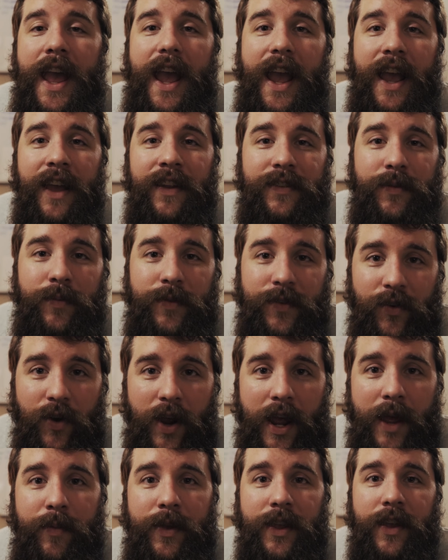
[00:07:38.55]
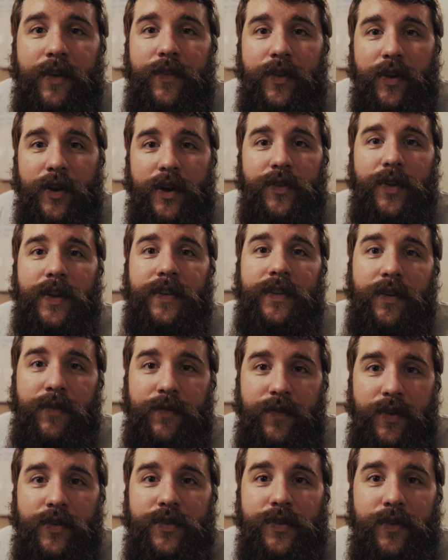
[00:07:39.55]
and subscribing if you're interested in
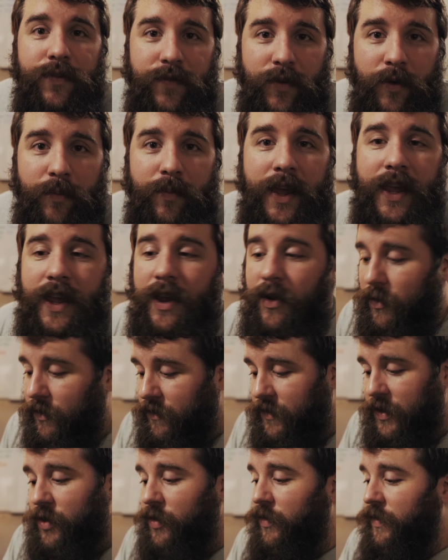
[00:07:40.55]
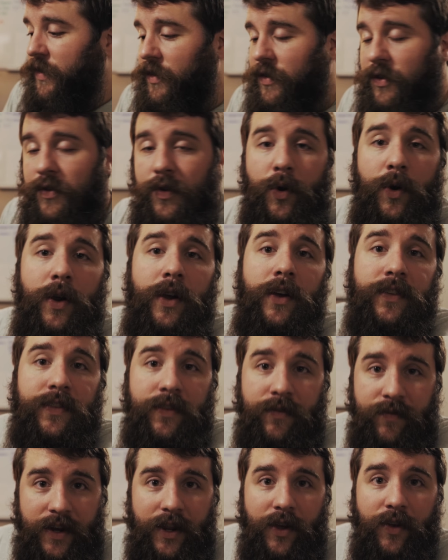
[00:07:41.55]
future filmmaking reviews and tutorials
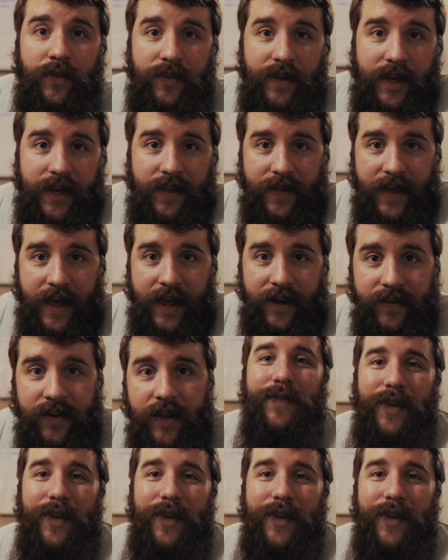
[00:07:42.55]
and videos like that.